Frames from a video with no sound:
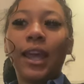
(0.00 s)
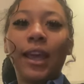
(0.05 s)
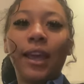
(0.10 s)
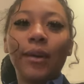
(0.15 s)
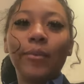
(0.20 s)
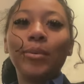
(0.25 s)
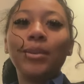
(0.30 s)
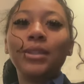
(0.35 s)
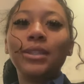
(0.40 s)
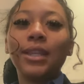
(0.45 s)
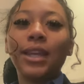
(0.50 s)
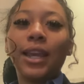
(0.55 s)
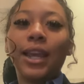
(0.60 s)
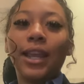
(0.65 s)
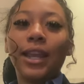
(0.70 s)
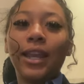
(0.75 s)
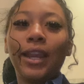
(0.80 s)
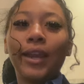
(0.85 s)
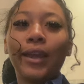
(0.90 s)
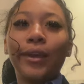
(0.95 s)
I be
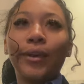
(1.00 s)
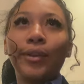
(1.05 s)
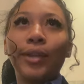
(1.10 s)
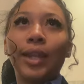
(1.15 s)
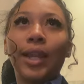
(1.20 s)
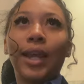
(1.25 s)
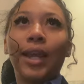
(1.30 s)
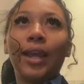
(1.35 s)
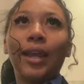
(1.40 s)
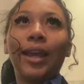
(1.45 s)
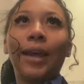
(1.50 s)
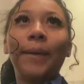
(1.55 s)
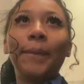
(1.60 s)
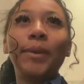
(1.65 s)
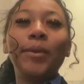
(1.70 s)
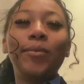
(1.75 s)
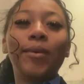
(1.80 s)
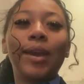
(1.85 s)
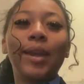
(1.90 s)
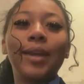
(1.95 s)
taking down, like, I
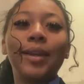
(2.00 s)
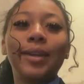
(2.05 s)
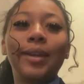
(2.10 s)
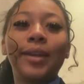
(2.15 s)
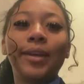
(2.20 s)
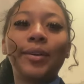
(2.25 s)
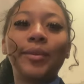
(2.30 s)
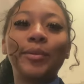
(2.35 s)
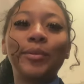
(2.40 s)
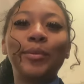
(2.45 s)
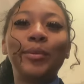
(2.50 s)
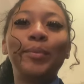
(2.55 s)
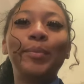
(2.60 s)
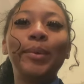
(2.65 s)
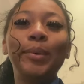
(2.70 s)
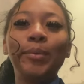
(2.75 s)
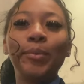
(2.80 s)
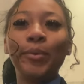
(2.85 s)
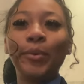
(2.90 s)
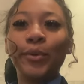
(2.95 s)
be writing down the
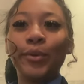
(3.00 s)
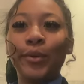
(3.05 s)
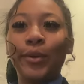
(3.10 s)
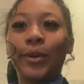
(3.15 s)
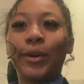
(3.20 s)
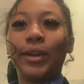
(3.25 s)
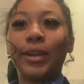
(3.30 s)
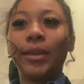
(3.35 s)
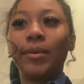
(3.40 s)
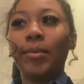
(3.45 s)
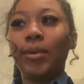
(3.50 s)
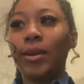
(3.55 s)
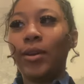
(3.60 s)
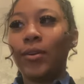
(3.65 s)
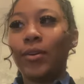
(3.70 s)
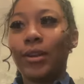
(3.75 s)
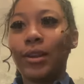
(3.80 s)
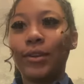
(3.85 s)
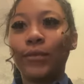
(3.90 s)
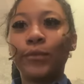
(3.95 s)
people who call. They be
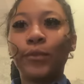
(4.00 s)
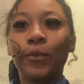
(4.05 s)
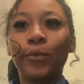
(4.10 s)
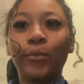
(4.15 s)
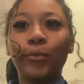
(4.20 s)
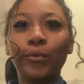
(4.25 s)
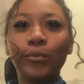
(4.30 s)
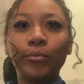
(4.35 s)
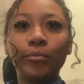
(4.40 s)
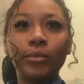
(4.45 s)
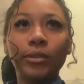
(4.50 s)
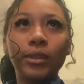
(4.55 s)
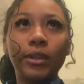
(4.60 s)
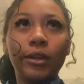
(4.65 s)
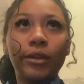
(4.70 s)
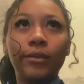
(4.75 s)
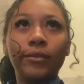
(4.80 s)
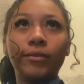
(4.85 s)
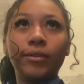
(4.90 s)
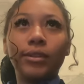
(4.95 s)
calling for room
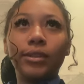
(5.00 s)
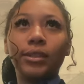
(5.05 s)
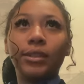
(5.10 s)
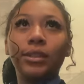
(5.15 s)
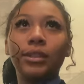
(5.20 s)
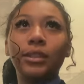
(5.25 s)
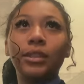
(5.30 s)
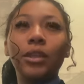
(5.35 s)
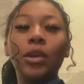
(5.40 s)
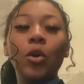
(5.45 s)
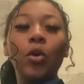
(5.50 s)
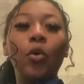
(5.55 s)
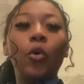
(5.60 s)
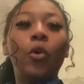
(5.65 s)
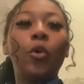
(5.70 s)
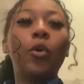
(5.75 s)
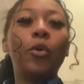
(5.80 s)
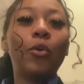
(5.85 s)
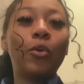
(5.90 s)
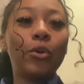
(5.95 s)
service
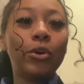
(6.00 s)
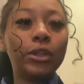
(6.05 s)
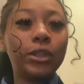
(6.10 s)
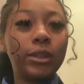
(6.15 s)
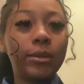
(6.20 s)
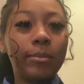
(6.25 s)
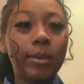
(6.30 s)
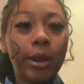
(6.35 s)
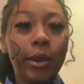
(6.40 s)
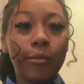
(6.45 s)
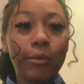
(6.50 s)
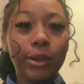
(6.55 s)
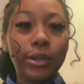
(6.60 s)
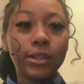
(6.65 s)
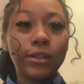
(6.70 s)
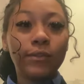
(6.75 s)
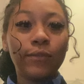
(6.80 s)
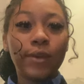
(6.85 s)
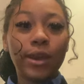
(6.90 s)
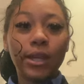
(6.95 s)
or to make
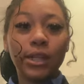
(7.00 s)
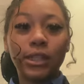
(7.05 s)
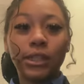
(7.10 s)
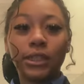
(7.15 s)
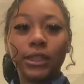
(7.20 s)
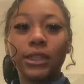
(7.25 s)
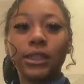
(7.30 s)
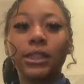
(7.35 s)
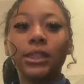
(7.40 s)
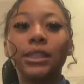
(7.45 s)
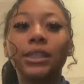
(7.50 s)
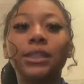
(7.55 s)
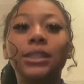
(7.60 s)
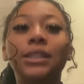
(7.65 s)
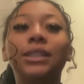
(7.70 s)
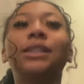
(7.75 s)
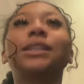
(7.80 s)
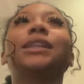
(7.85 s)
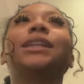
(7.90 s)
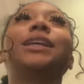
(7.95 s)

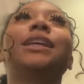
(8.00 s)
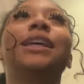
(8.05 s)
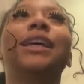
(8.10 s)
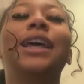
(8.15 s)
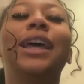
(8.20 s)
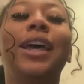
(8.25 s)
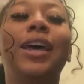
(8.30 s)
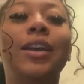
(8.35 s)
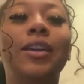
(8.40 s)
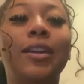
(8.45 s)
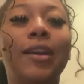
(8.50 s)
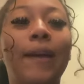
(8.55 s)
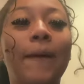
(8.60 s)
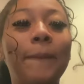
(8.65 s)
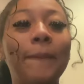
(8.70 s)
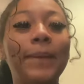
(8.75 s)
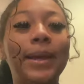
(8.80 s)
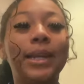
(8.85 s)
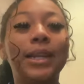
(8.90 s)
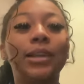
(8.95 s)
reservations. Y'all
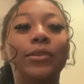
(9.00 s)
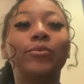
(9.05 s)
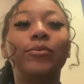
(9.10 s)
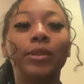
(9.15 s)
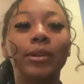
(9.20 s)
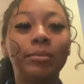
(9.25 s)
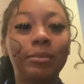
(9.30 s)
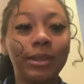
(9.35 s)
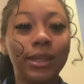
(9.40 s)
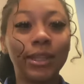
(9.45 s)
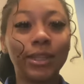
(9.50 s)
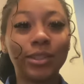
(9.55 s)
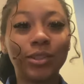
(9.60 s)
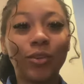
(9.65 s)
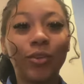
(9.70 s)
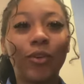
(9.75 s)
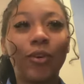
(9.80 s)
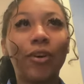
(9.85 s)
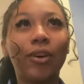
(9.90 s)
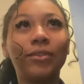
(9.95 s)
meant to move this
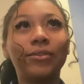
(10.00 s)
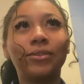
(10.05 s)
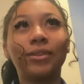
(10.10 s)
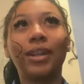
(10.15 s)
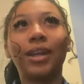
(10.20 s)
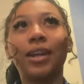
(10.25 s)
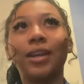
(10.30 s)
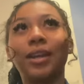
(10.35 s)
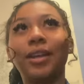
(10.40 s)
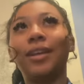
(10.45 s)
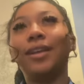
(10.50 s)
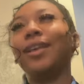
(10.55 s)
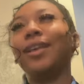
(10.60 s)
off, like.